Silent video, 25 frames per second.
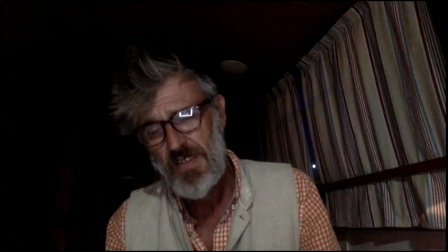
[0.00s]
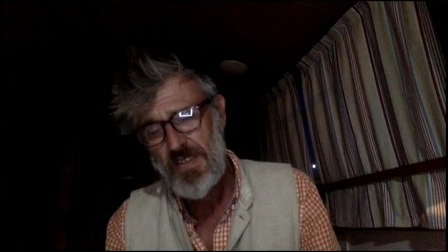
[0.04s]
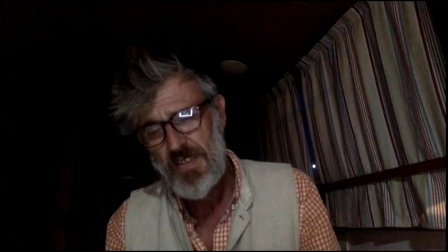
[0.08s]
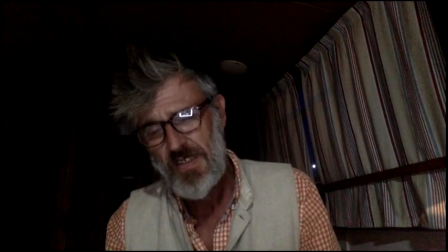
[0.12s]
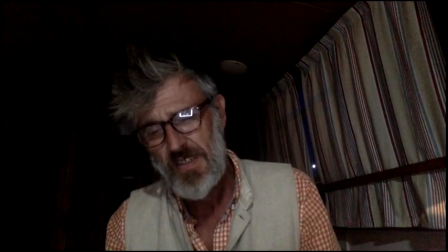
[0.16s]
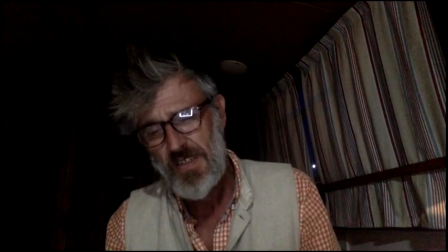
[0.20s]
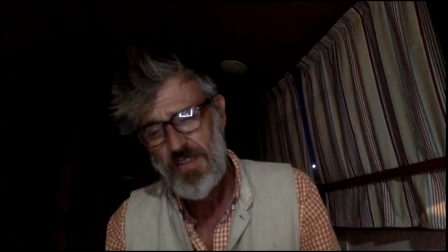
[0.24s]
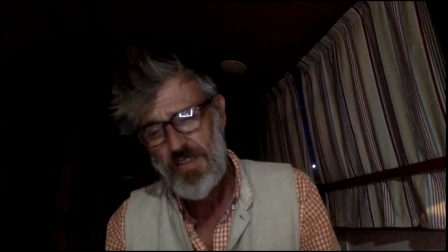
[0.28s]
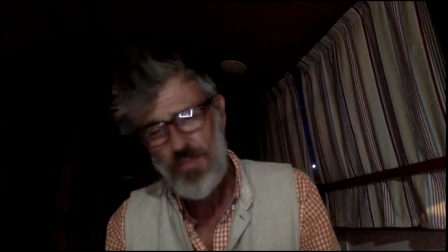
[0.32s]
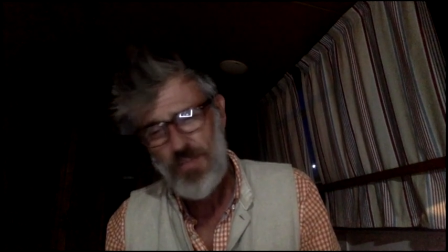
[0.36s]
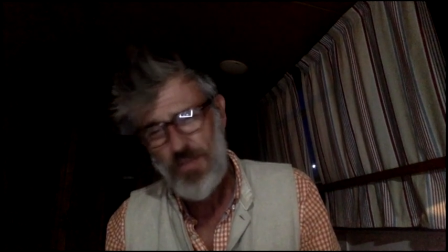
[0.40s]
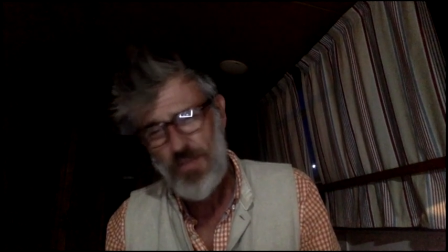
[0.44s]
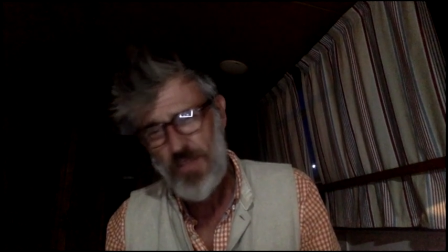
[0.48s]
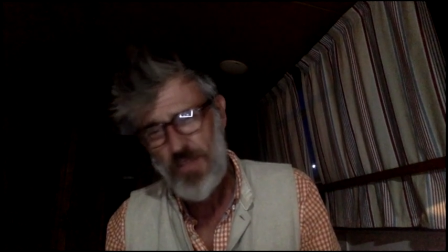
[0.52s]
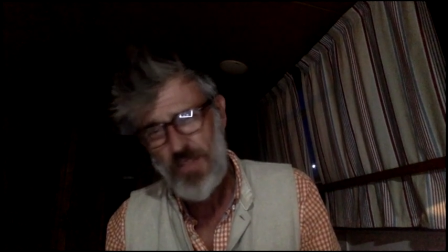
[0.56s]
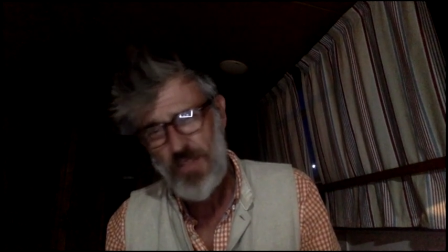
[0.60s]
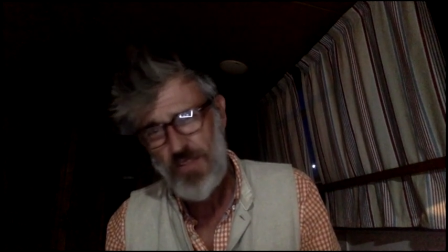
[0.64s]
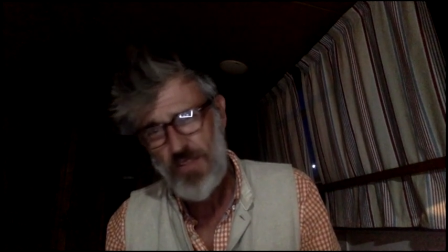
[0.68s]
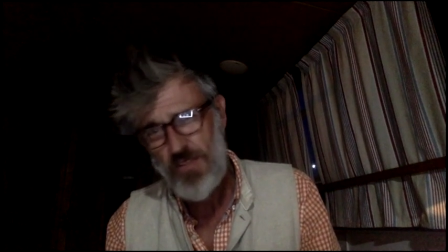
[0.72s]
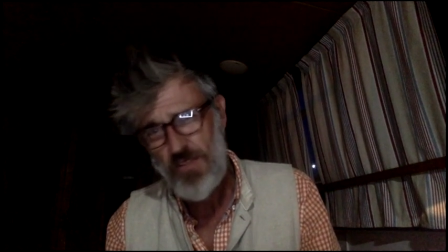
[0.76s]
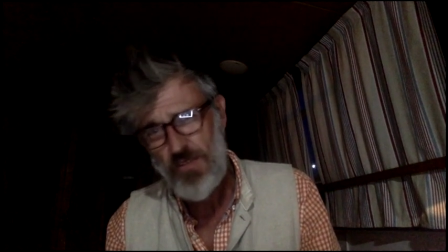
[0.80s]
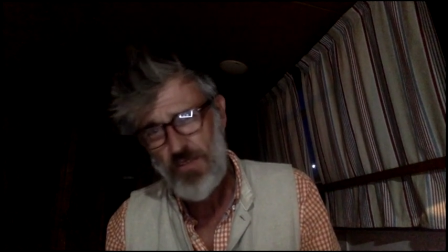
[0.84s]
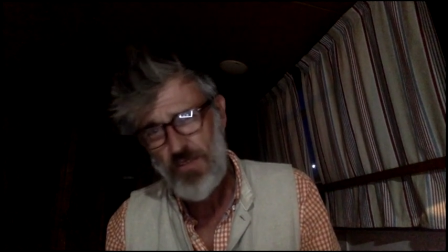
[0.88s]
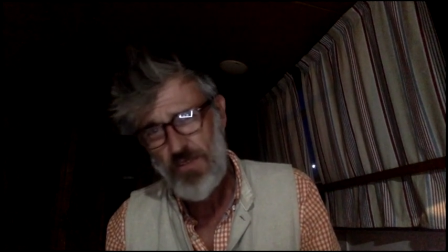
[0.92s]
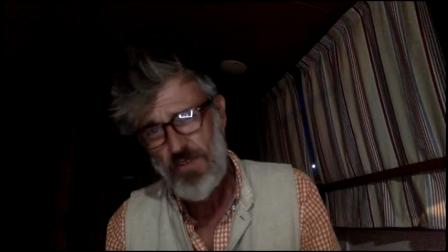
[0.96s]
If Britain
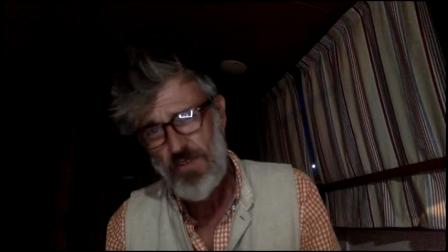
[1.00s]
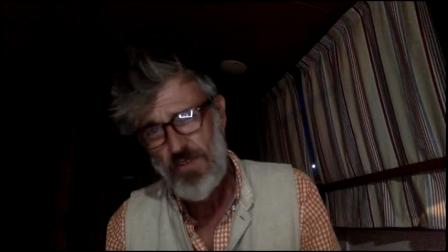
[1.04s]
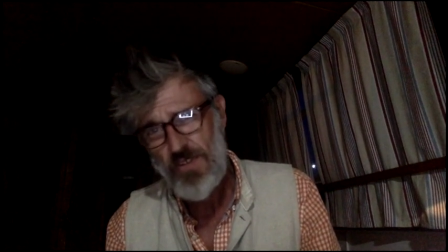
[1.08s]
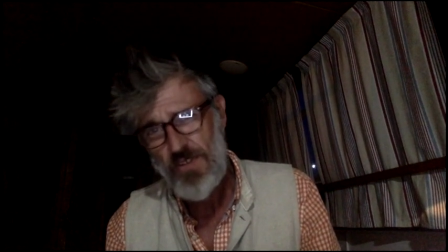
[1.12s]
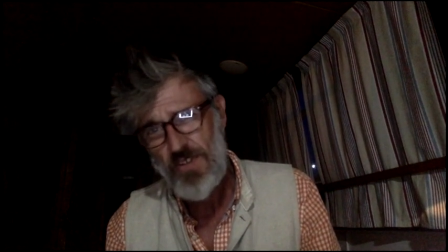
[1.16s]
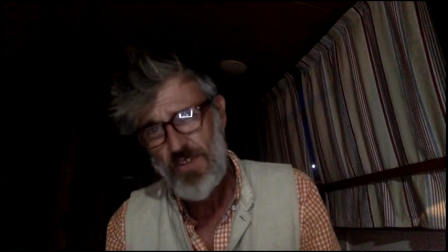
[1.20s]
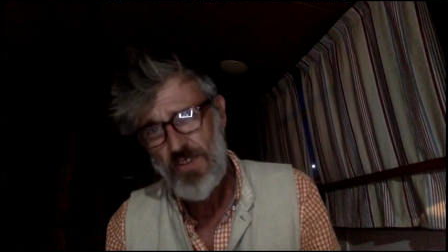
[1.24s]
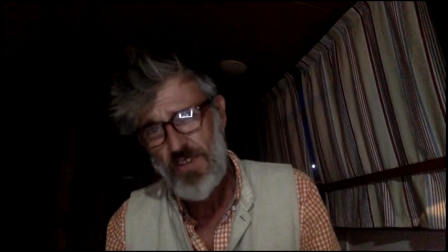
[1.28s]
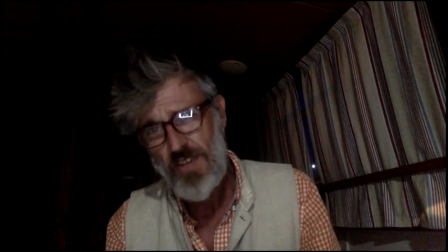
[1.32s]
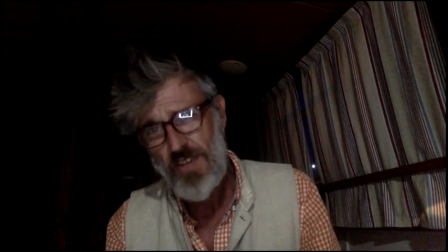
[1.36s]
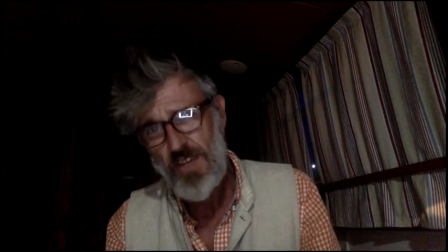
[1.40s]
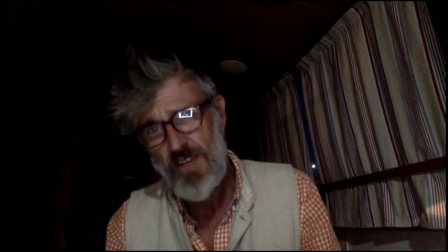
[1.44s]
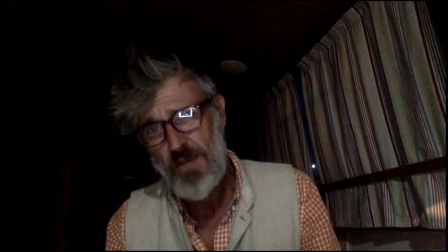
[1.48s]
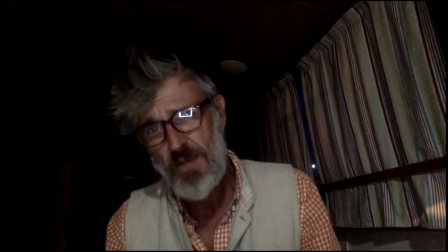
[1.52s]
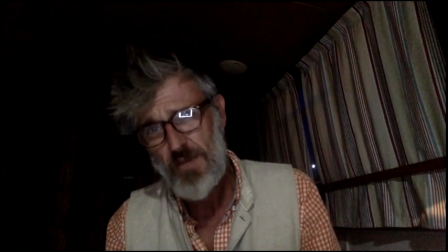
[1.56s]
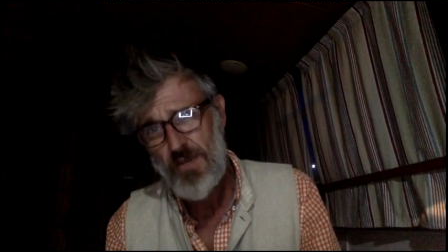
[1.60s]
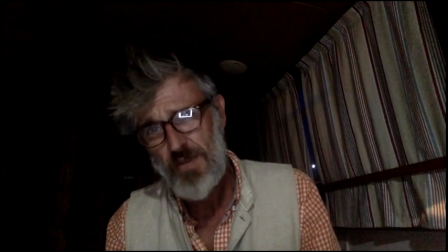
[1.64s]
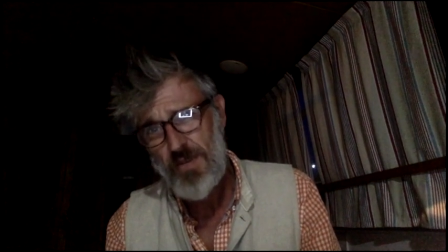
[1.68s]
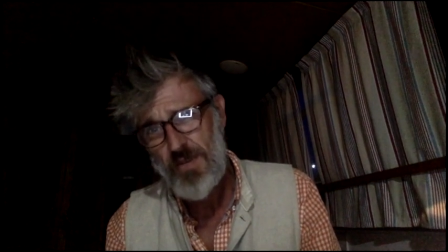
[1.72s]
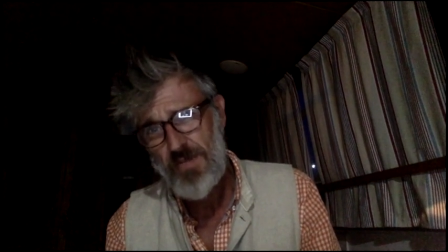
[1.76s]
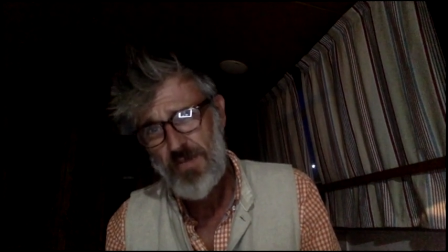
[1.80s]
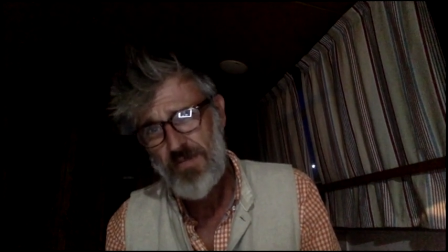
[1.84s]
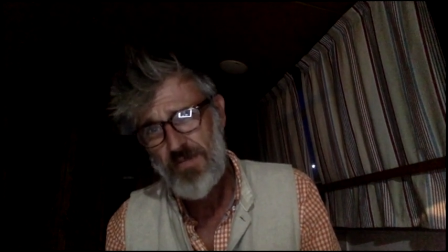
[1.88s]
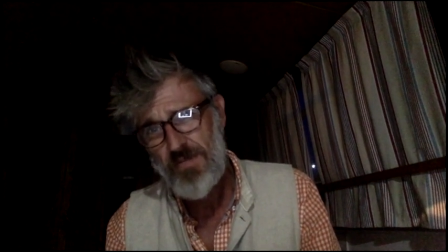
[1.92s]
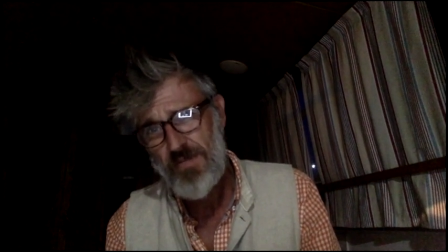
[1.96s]
screws this up,
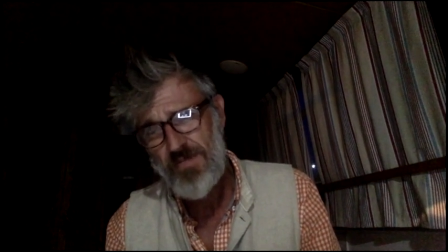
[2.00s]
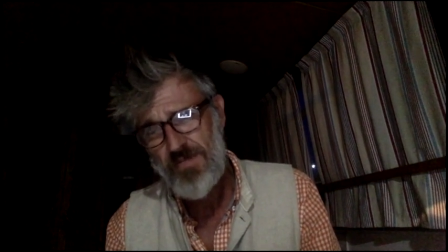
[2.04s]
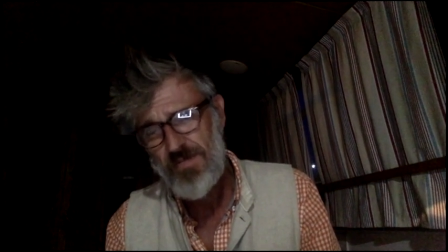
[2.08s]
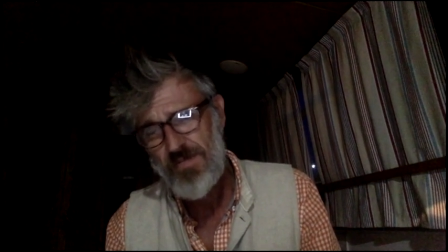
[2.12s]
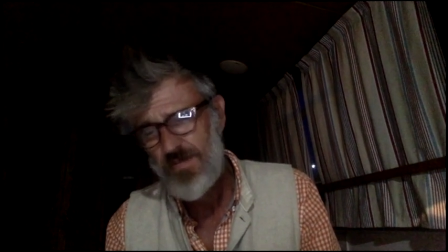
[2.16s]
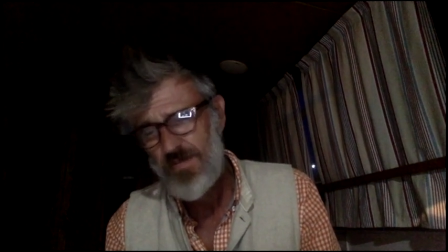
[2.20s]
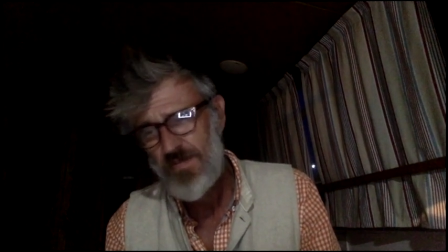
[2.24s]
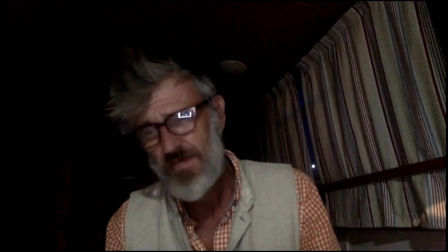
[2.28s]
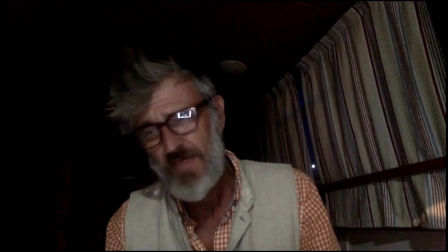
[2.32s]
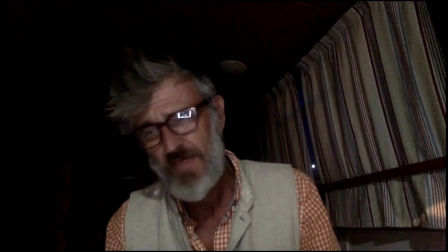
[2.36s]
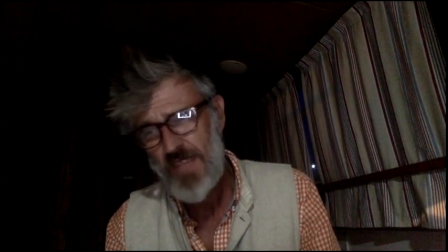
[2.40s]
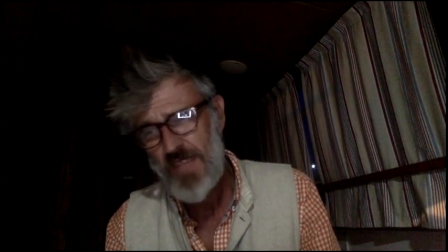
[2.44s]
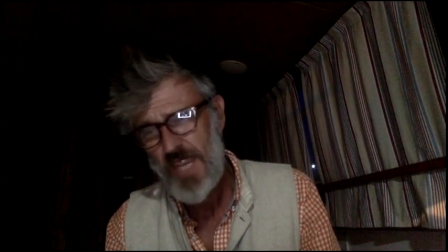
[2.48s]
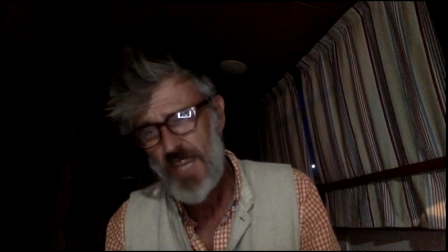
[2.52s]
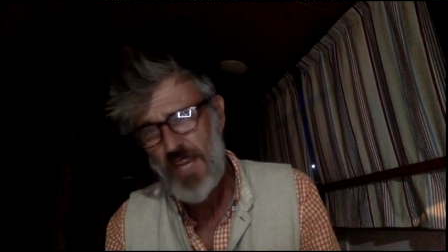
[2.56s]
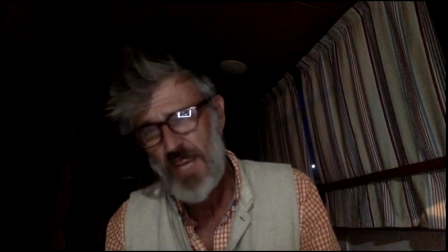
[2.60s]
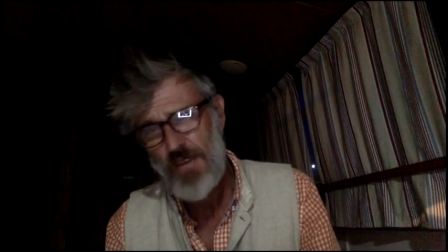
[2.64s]
our